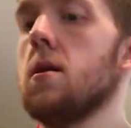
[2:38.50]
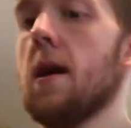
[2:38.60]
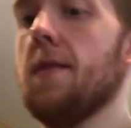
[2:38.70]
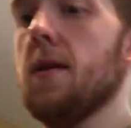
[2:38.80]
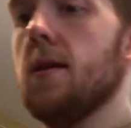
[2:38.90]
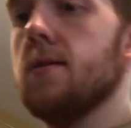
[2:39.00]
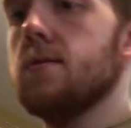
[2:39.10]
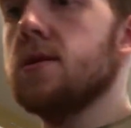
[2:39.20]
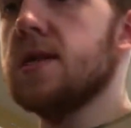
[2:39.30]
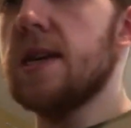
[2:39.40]
And then
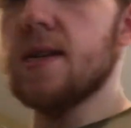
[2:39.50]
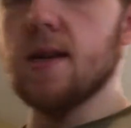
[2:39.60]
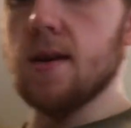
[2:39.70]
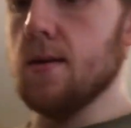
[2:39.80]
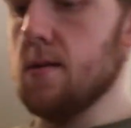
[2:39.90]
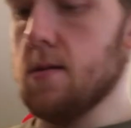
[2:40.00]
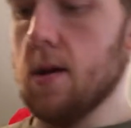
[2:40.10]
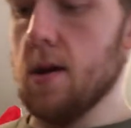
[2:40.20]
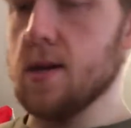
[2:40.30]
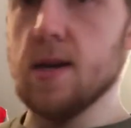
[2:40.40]
season it,
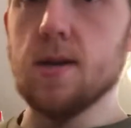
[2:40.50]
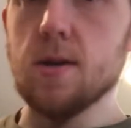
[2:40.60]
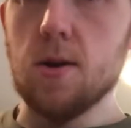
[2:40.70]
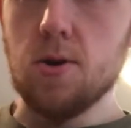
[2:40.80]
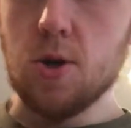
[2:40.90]
seasons of your